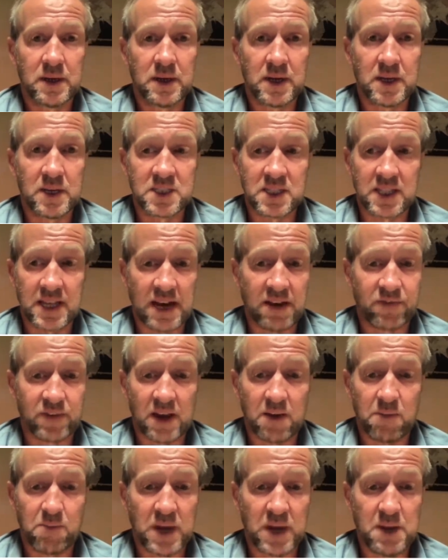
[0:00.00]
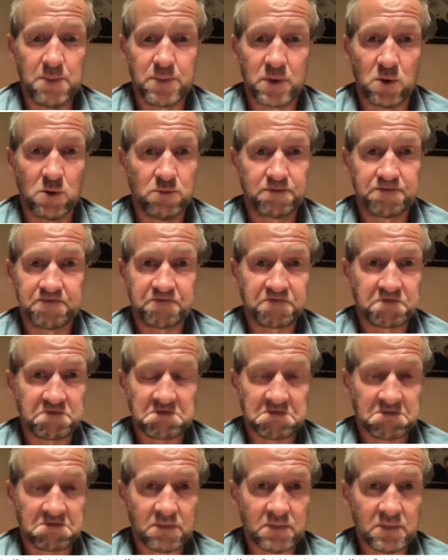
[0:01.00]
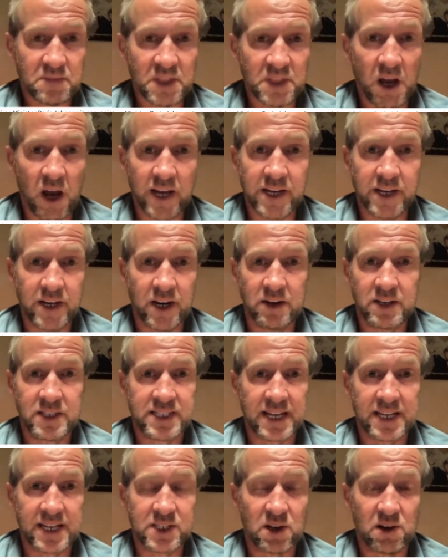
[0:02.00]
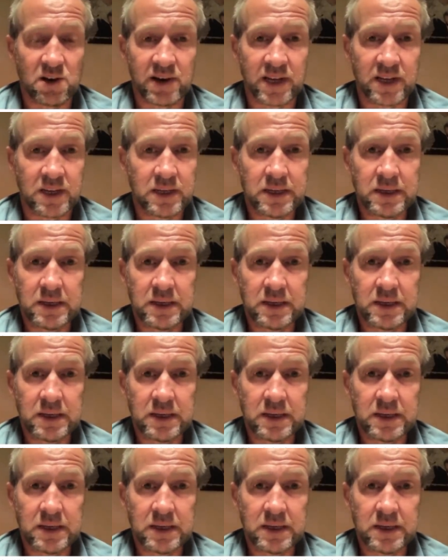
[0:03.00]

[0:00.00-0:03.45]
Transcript: And to the Afghan people, I can only say sorry